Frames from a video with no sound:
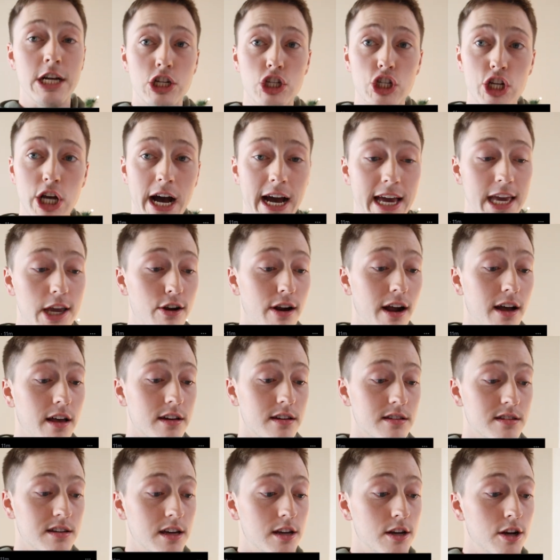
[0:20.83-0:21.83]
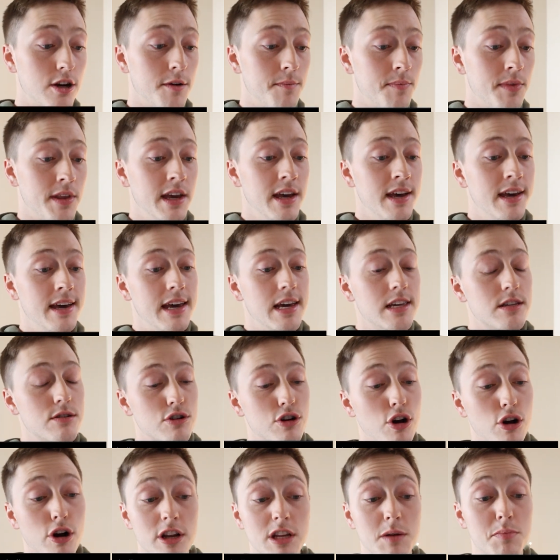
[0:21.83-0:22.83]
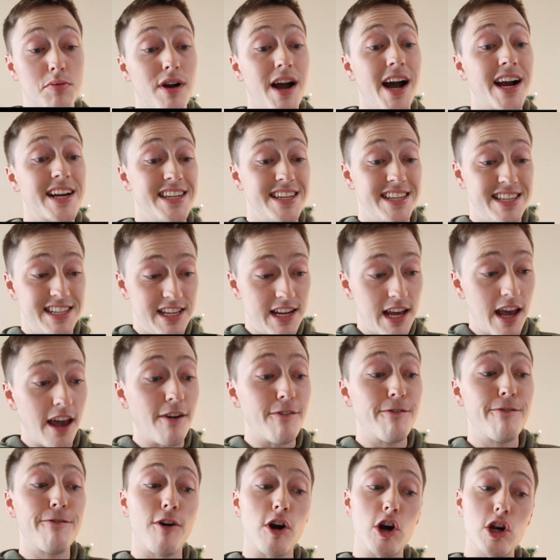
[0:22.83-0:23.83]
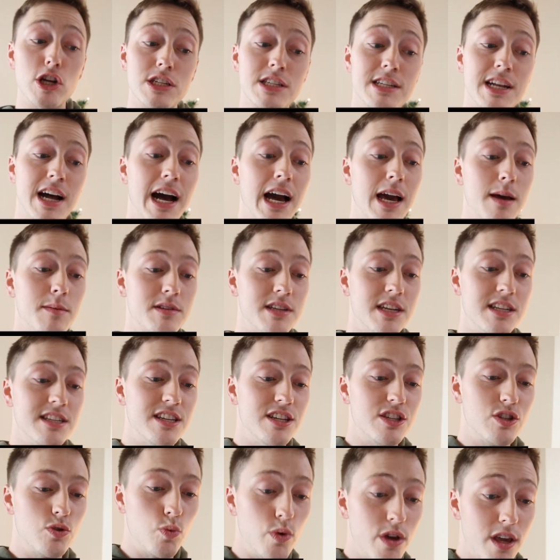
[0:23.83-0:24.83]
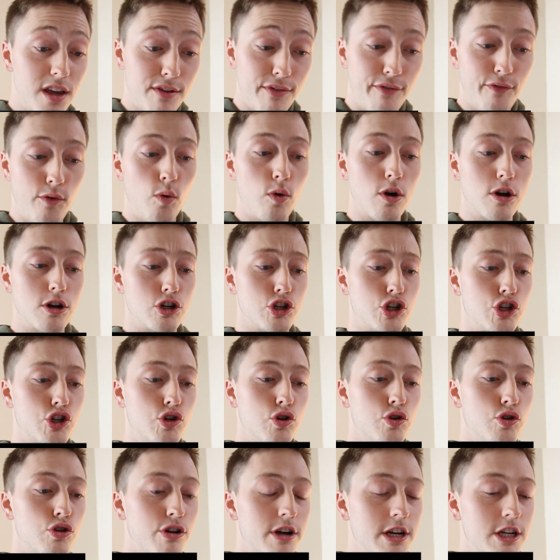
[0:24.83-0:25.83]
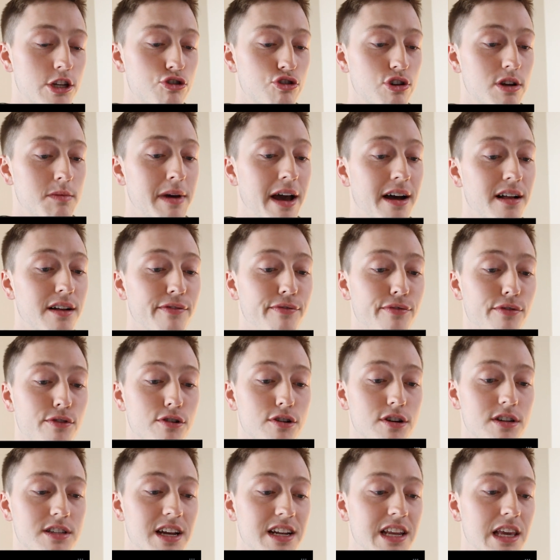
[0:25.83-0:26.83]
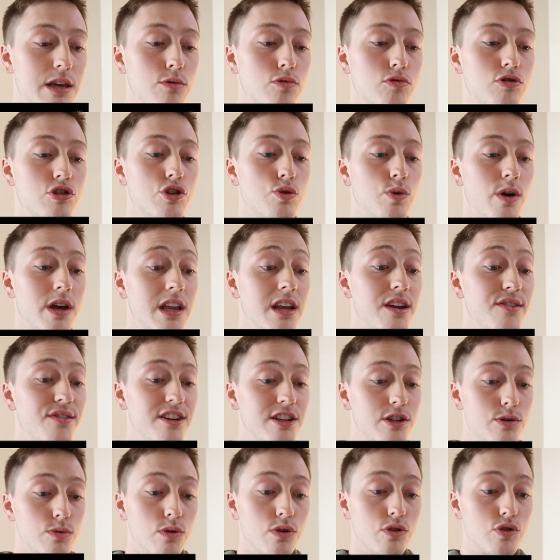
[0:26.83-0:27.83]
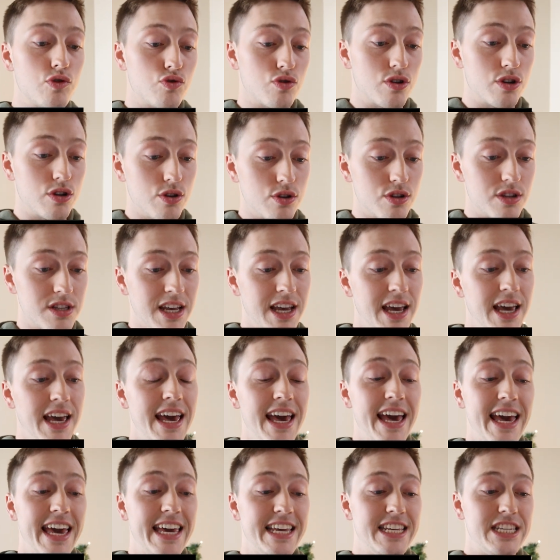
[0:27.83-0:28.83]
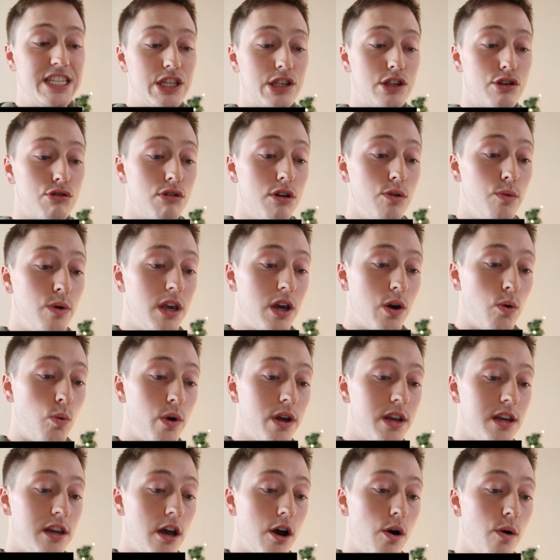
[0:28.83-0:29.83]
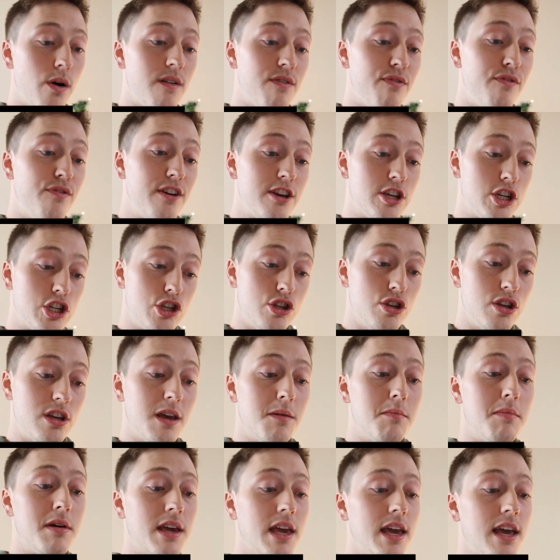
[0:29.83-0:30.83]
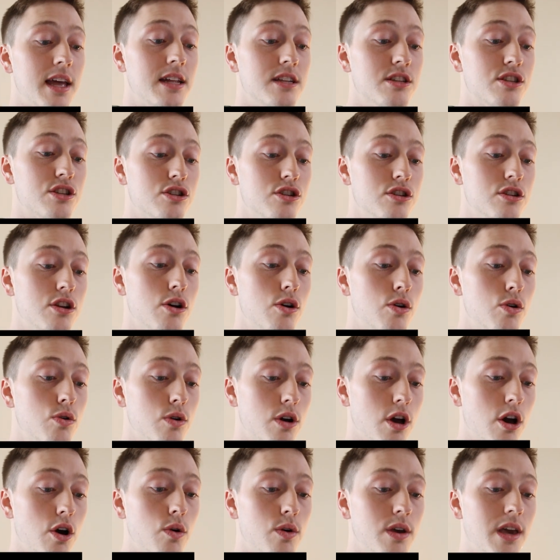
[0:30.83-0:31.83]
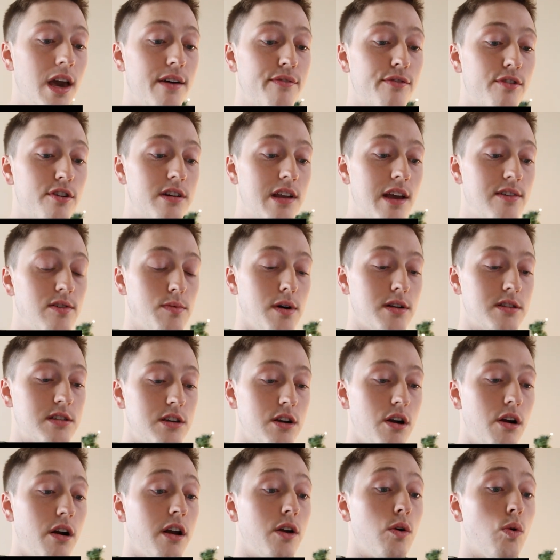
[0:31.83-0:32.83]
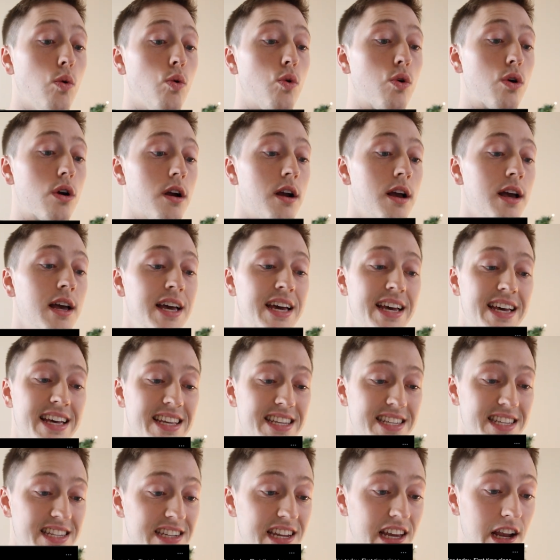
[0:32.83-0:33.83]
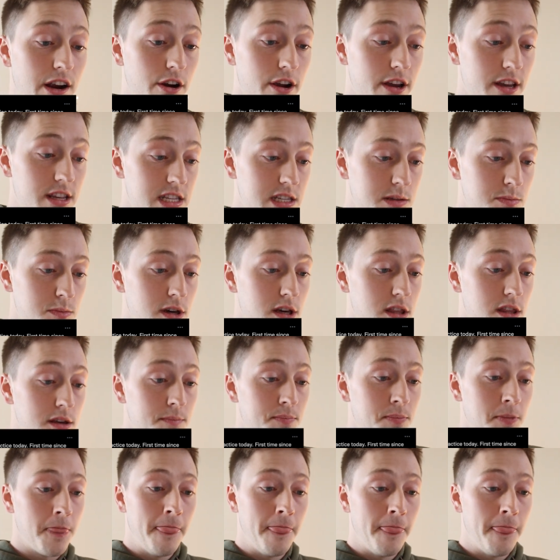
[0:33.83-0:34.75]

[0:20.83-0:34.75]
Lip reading: Jaire Alexander is returning to practice today. First time since his week 4 shoulder injury. Matt LaFleur said he will do individual drills. His 3-week window officially begins. No go yet for David Bakhtiari or Za'Darius Smith.